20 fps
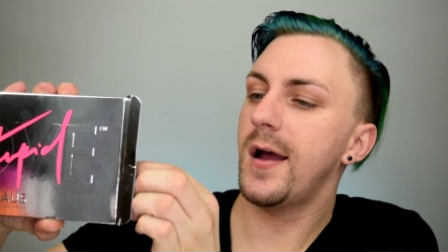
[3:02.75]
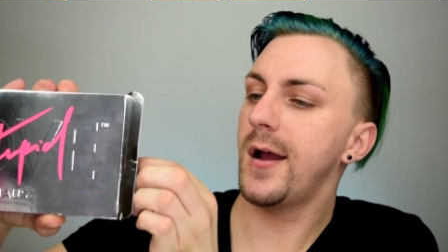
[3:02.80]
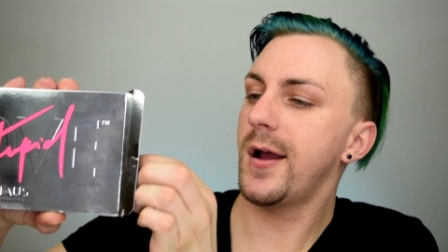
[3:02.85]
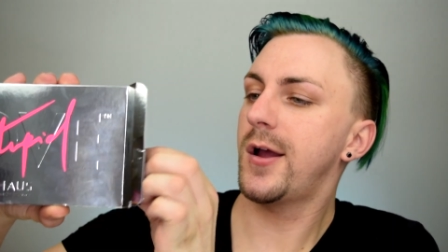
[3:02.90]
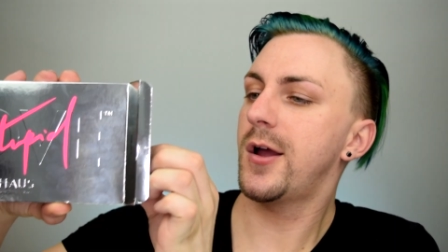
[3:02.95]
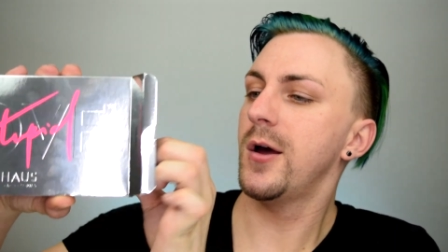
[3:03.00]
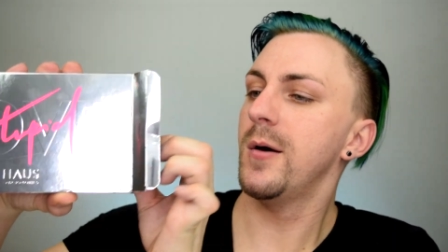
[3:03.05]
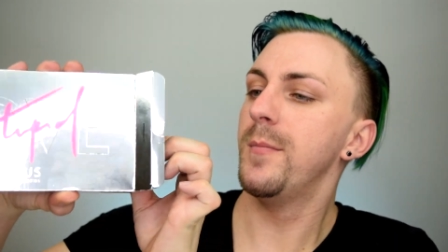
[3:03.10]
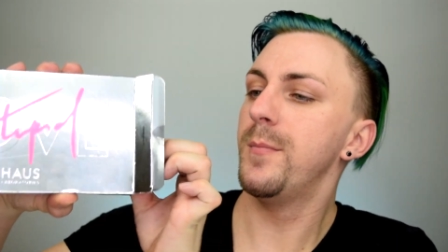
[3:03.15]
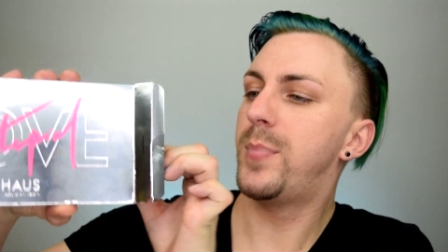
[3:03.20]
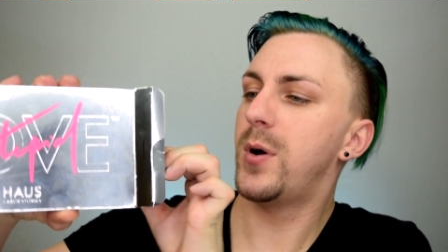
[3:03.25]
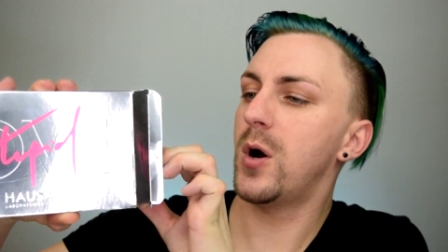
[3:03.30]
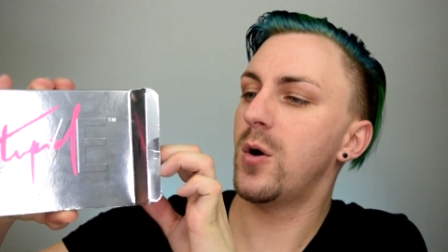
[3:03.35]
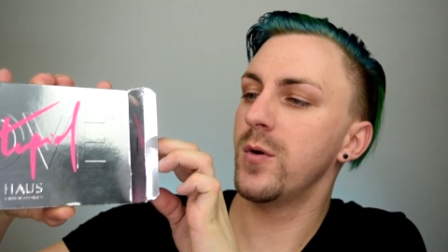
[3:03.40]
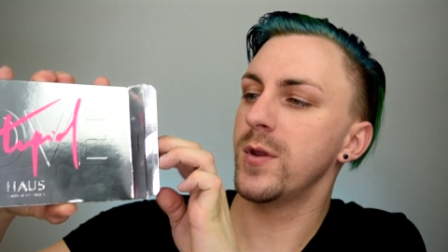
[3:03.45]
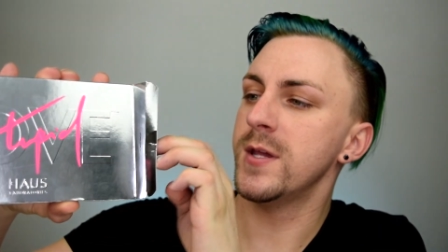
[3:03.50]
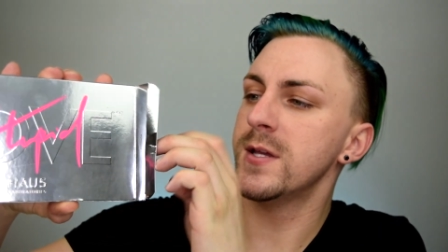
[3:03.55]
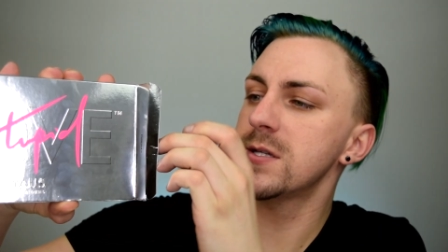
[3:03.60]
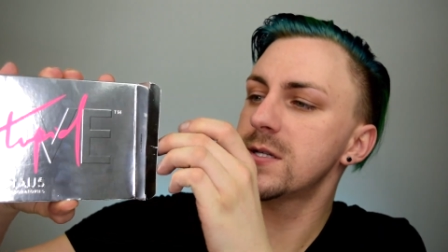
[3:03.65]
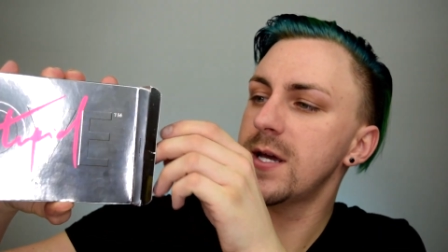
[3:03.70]

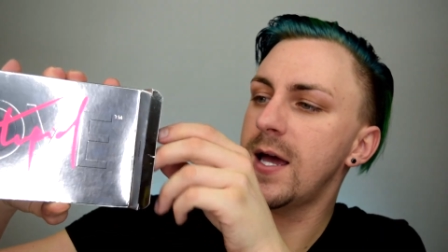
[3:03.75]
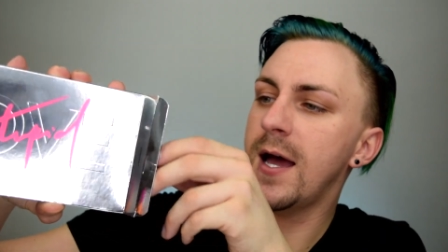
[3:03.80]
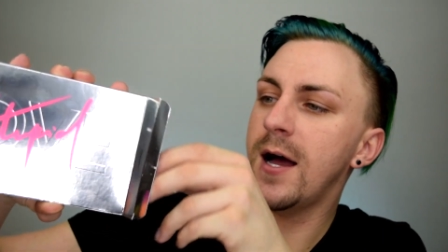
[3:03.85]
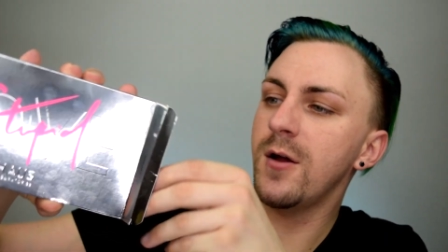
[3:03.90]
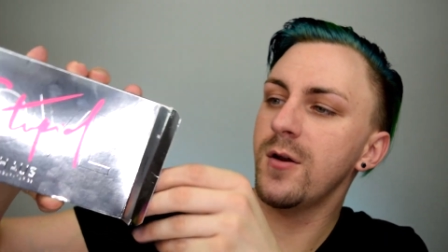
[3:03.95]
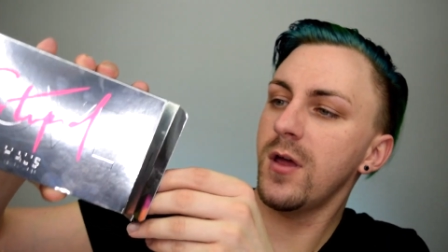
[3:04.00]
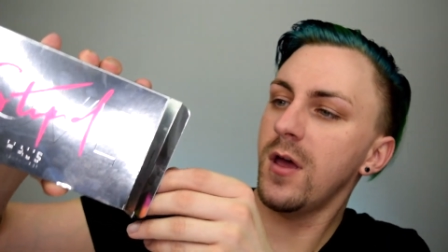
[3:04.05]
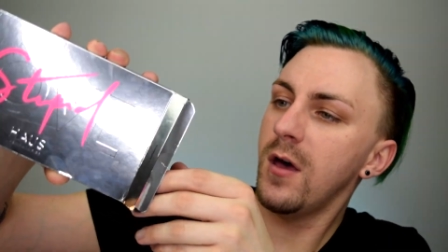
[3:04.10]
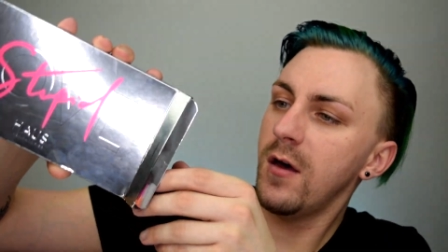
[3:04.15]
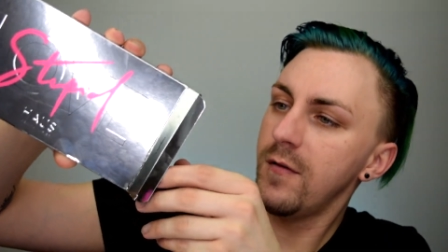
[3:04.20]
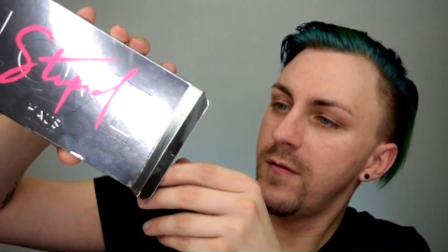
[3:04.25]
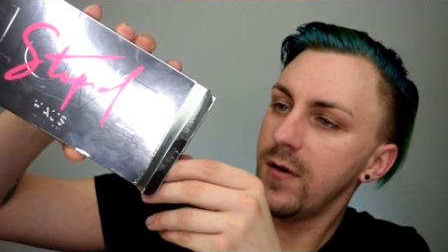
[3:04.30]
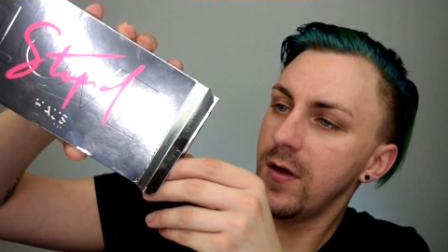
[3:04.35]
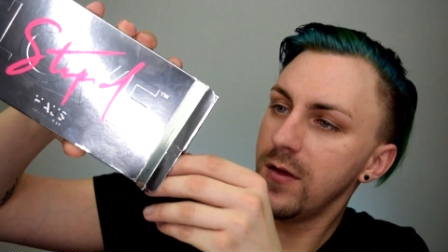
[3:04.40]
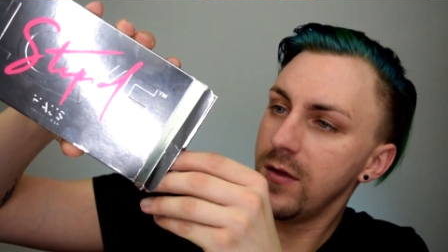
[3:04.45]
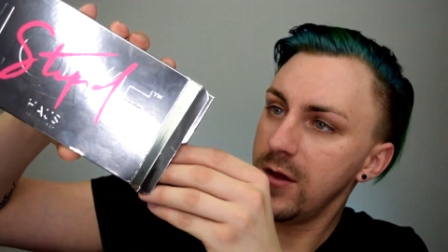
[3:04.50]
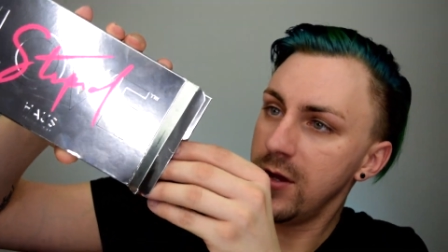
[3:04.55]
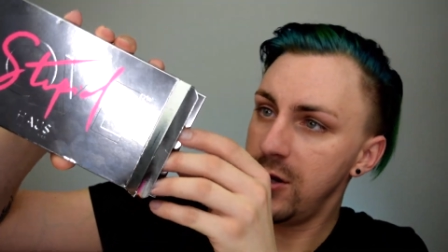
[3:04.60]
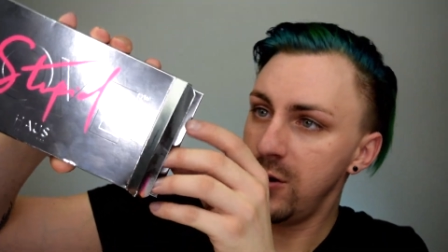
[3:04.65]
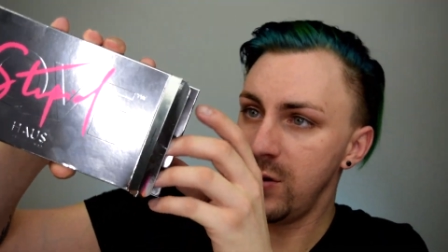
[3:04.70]
component out
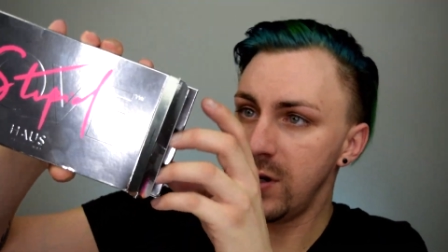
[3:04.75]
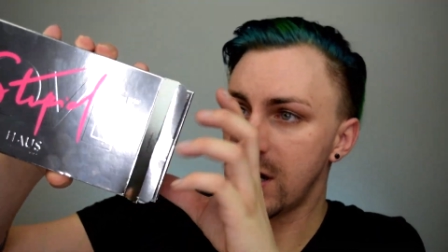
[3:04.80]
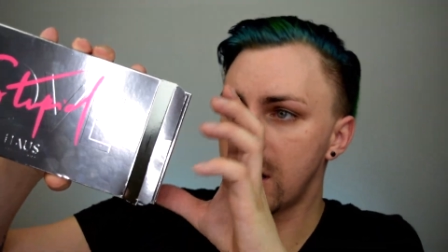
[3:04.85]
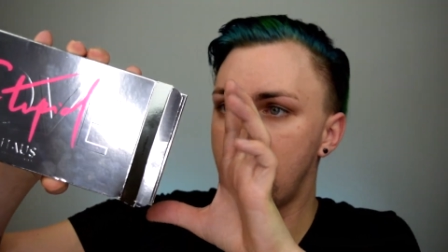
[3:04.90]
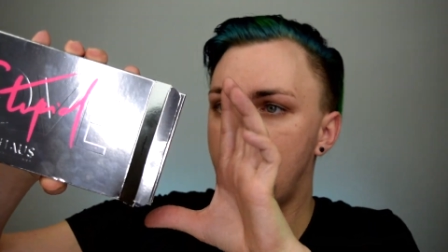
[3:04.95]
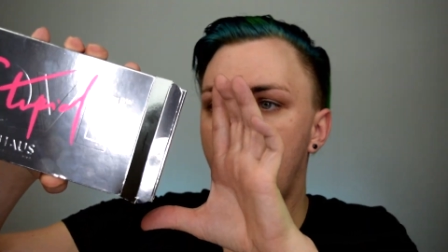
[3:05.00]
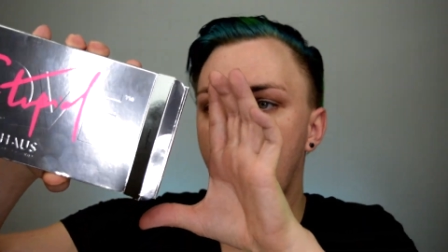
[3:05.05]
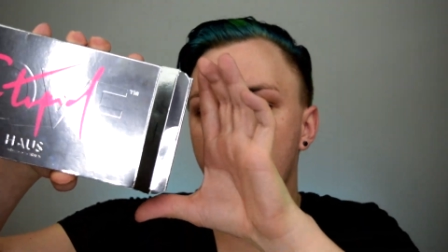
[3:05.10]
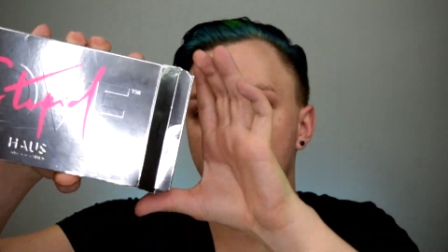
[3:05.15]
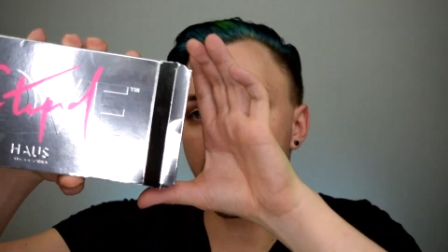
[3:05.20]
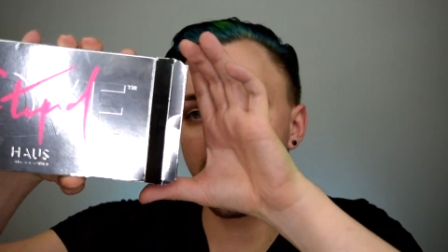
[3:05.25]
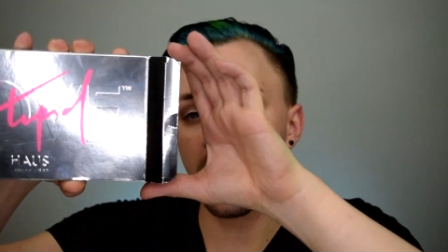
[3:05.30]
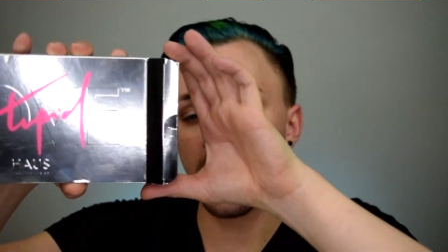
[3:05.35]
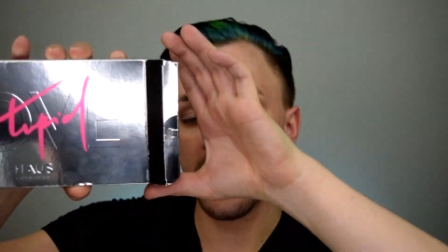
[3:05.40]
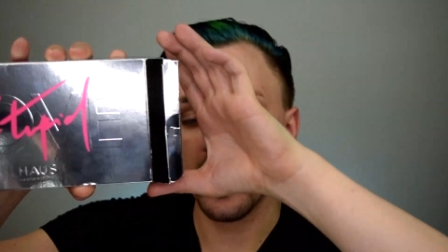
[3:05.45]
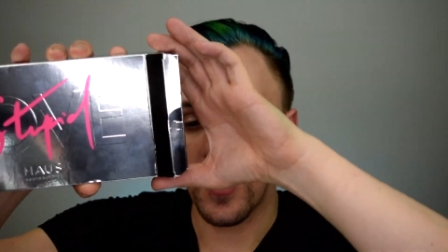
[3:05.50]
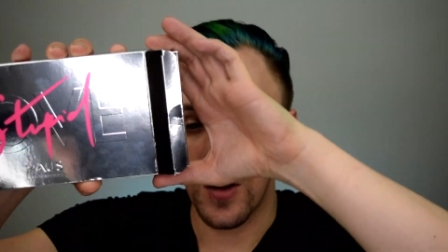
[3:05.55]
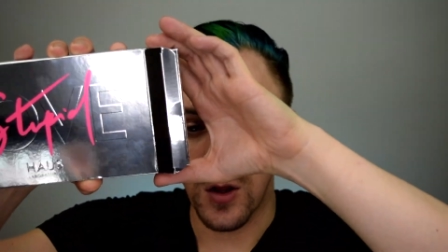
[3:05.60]
of the unit carton,